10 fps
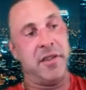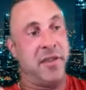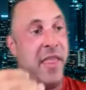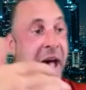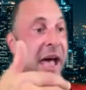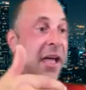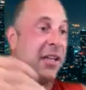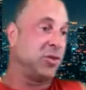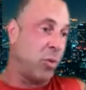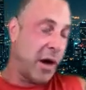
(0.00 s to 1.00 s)
And then that
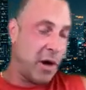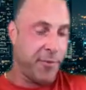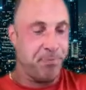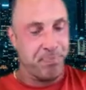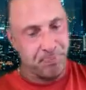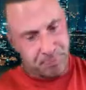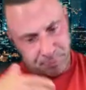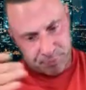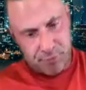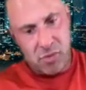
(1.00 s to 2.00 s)
is where
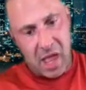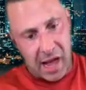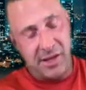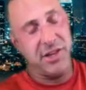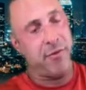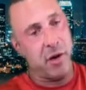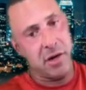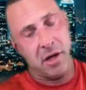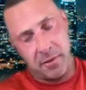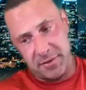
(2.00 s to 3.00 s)
IGF
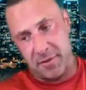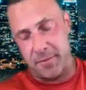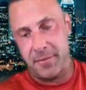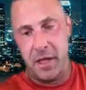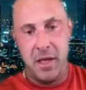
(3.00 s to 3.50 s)
1 comes from.